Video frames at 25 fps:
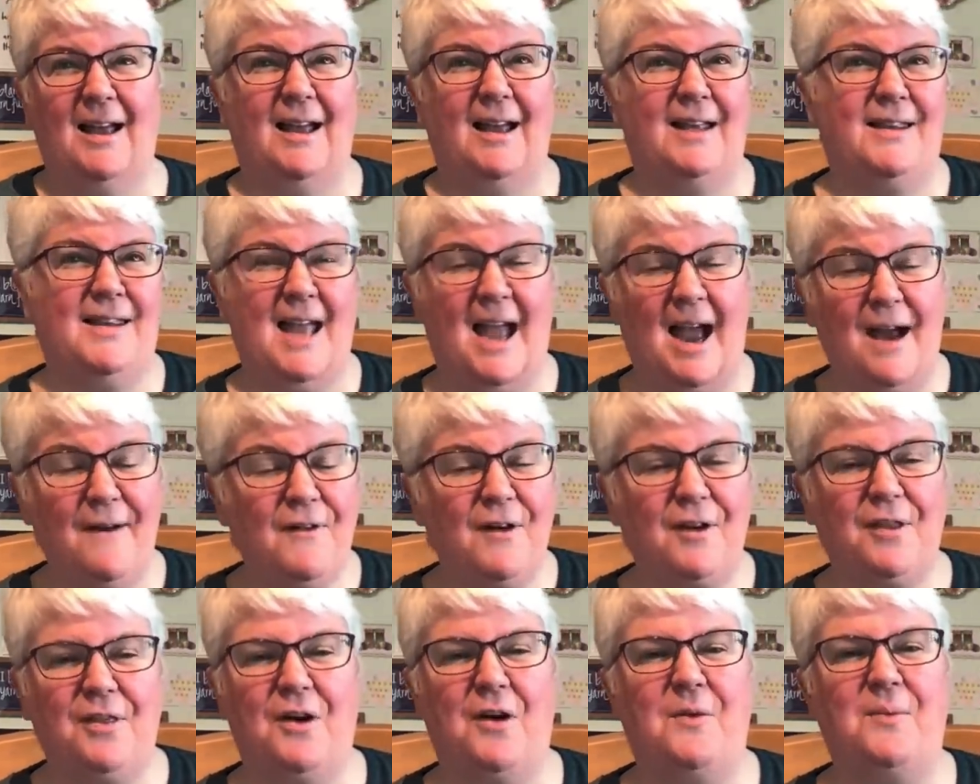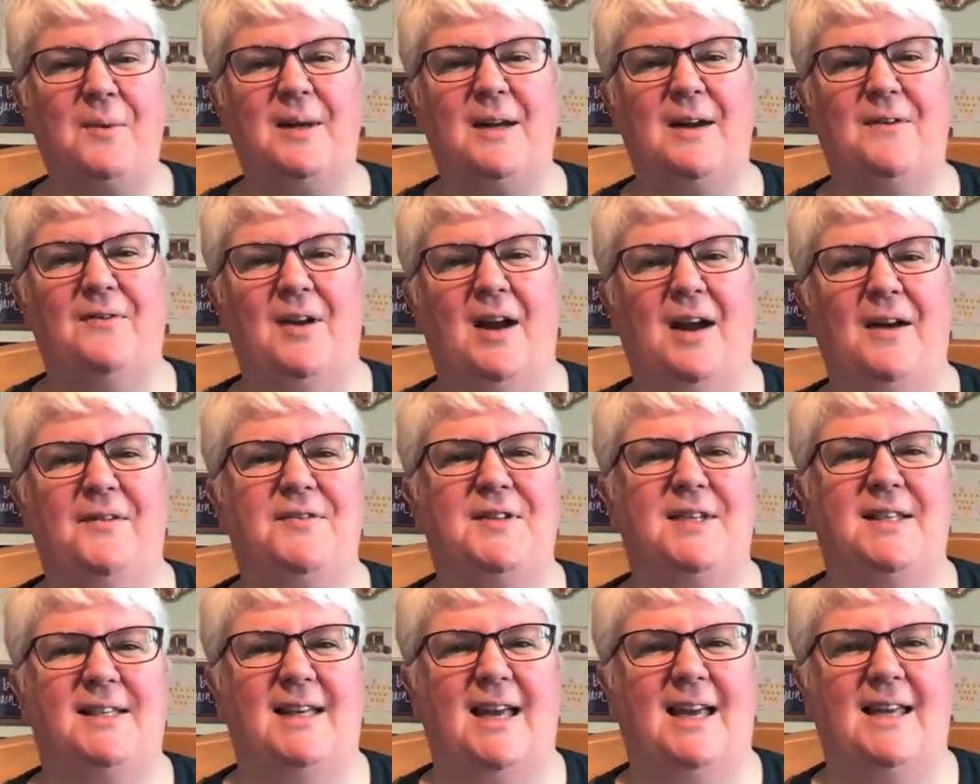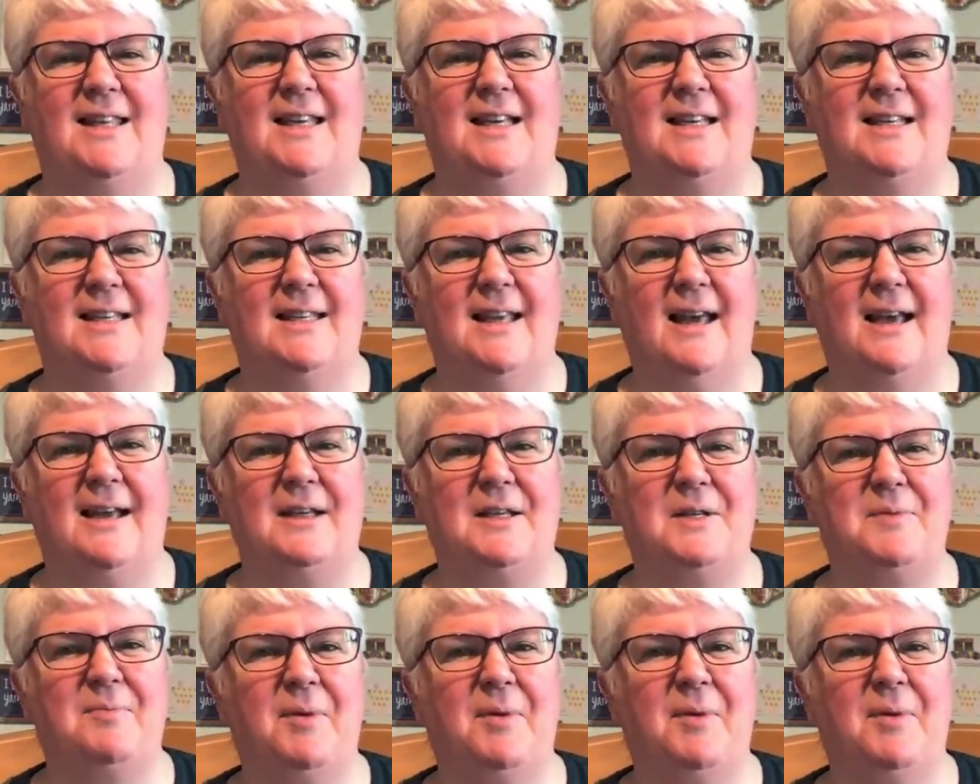never thought we'd ever have to say these things,